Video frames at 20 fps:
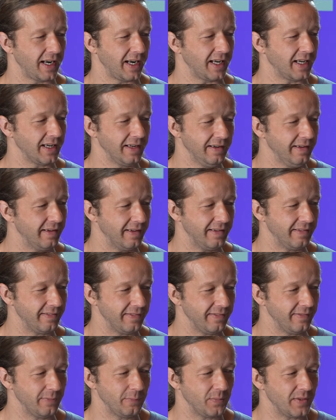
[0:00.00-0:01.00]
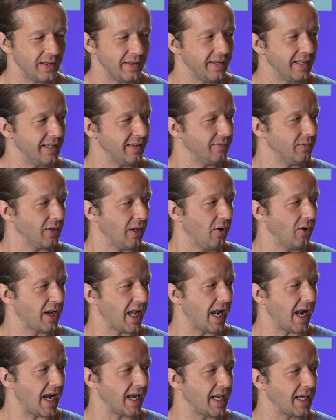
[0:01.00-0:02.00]
Like,
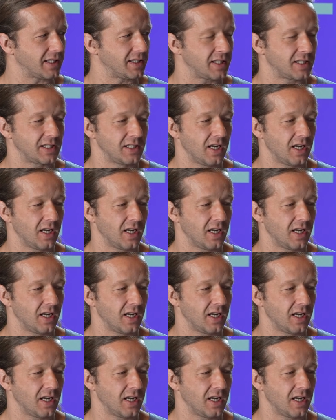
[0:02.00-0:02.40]
okay, I guess it's